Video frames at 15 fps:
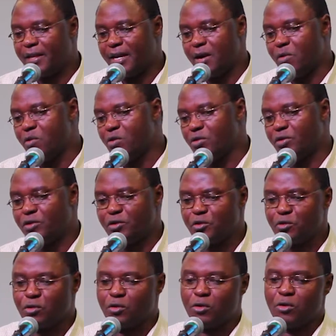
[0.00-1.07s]
there was
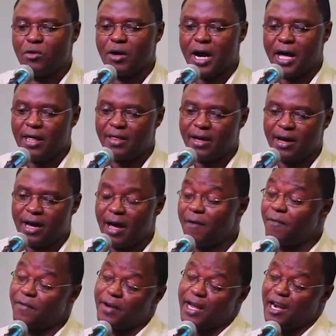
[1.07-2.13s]
no other
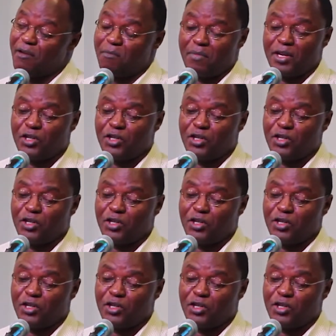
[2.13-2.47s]
African